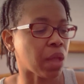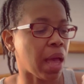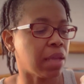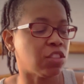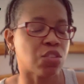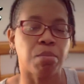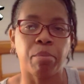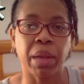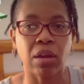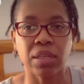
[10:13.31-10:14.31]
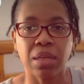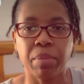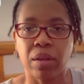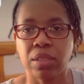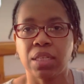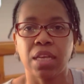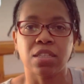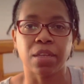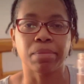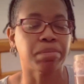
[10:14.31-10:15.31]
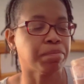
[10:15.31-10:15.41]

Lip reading: I just barely tasted.